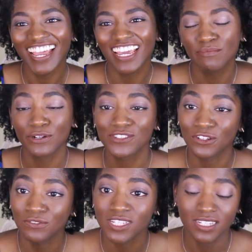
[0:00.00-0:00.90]
and
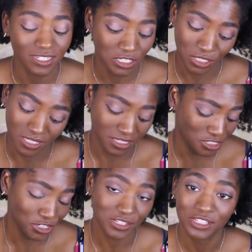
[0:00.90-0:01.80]
preserves it
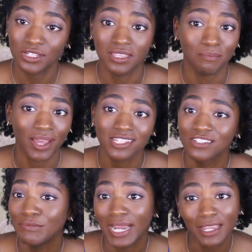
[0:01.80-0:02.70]
just to the
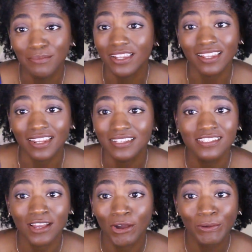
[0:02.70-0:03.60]
best of my ability.
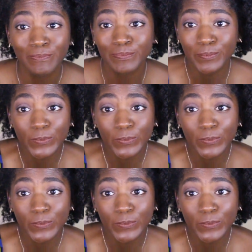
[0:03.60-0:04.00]
So